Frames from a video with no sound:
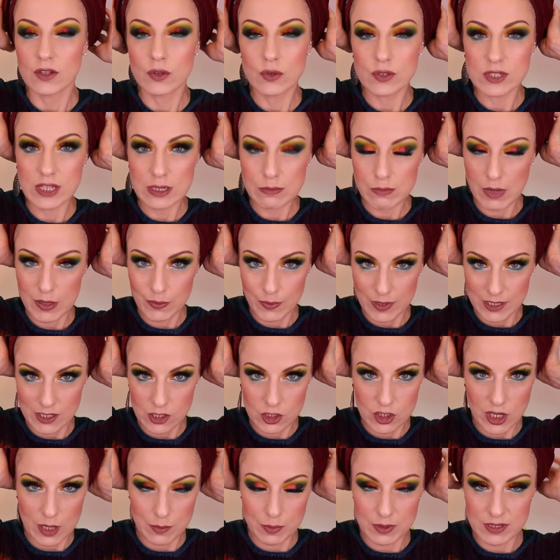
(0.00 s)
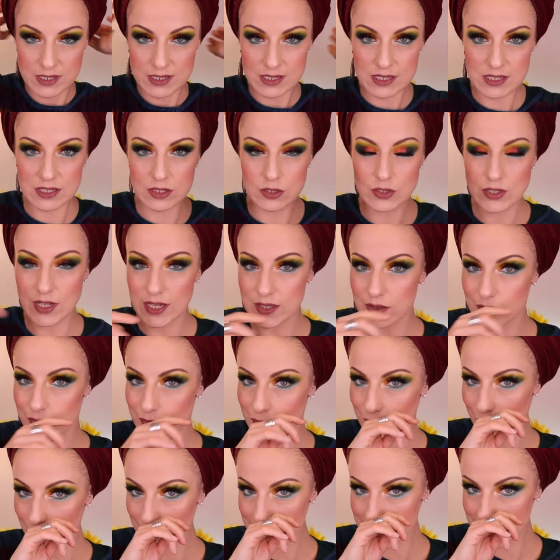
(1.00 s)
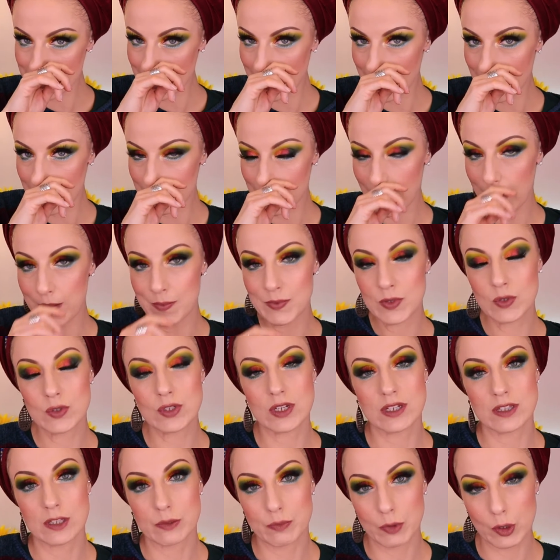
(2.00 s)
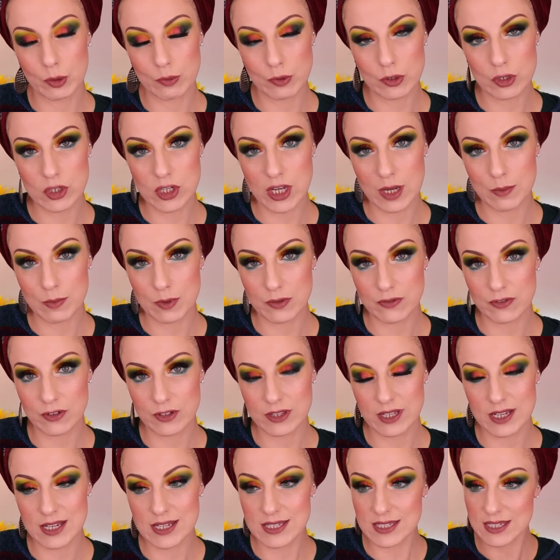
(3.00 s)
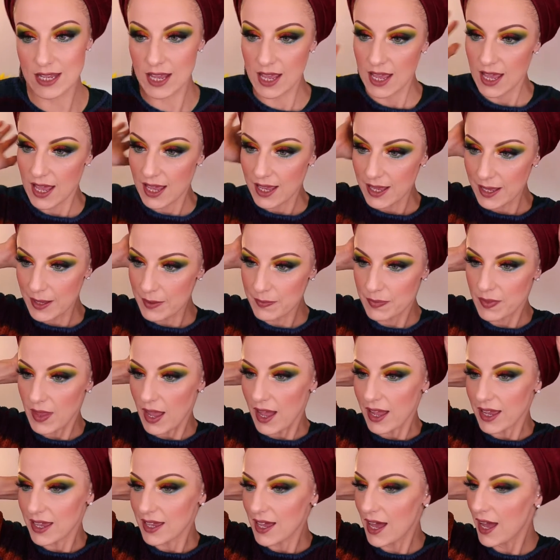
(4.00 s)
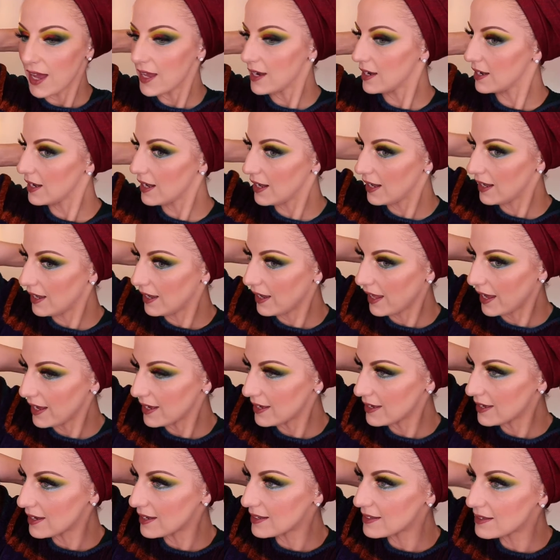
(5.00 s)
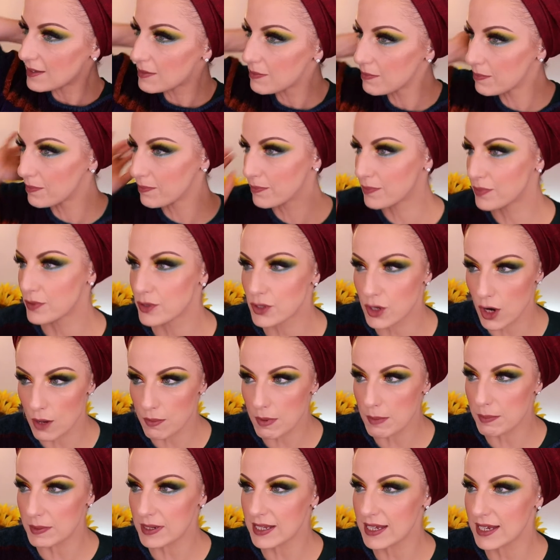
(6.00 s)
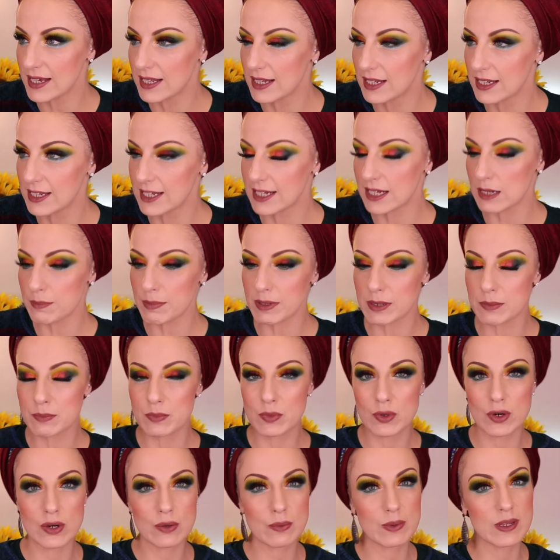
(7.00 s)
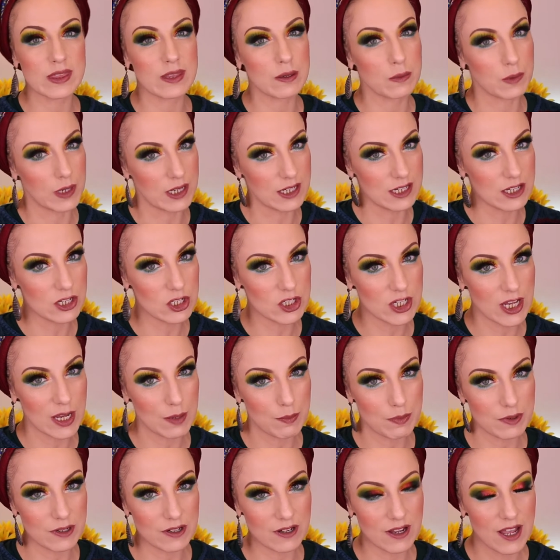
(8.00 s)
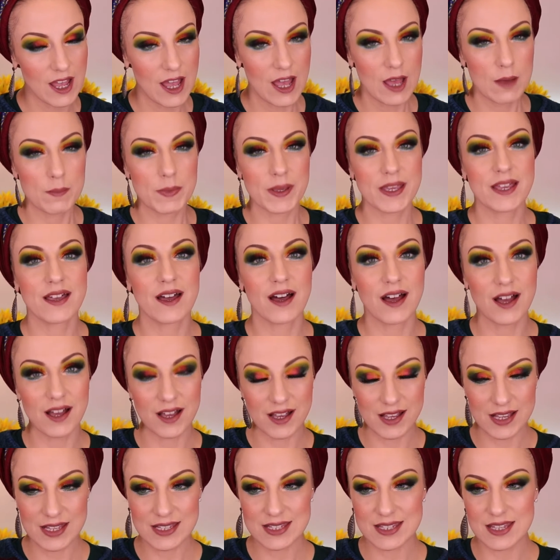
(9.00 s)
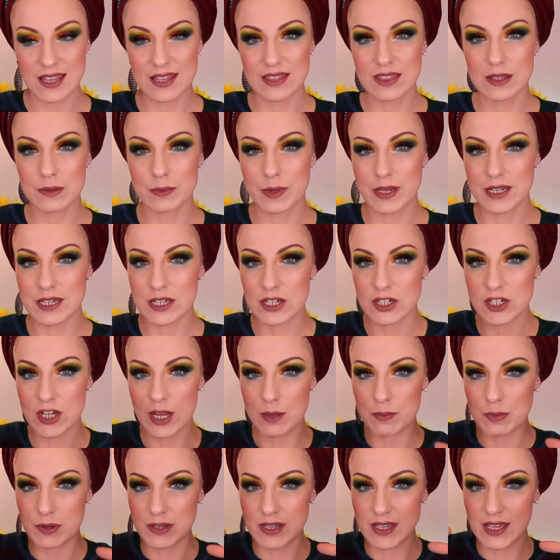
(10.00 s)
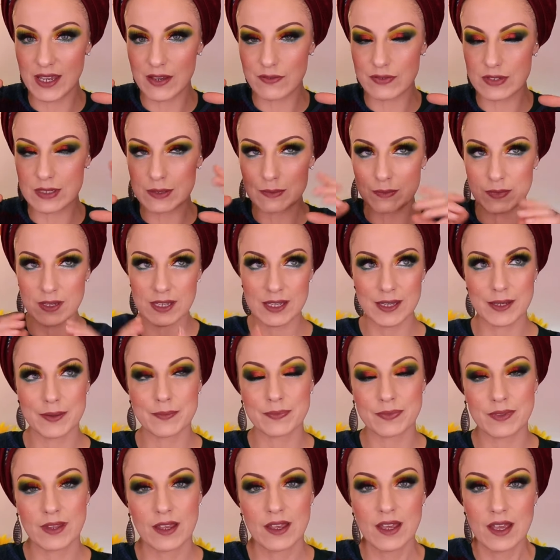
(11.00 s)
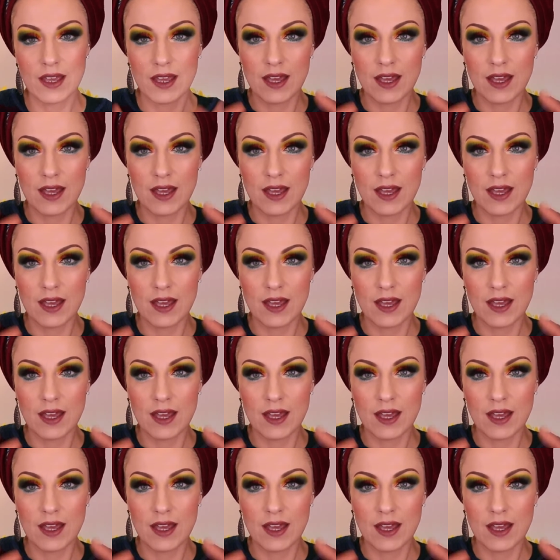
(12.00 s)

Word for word: using my Wendy Shaper. This is today the first time I'm using the Bobo Shaper for this. Um, I kind of like it probably a little bit more with the Wendy Shaper because the Wendy Shaper gives me